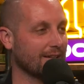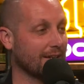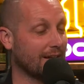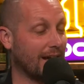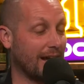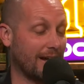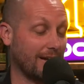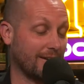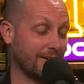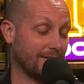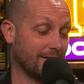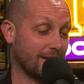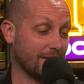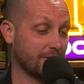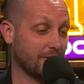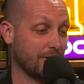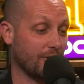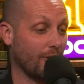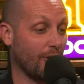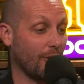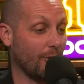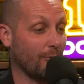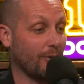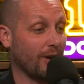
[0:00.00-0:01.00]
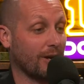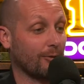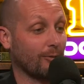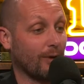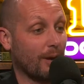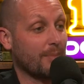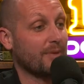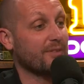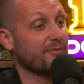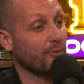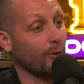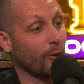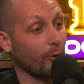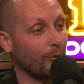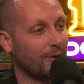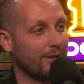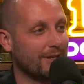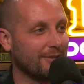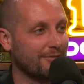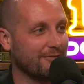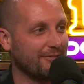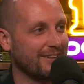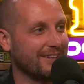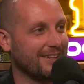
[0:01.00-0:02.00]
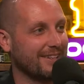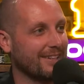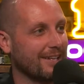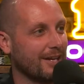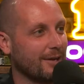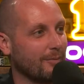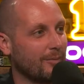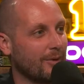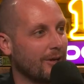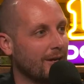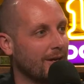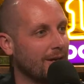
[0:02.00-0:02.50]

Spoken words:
Actually, the heartbreak right before we defeated them.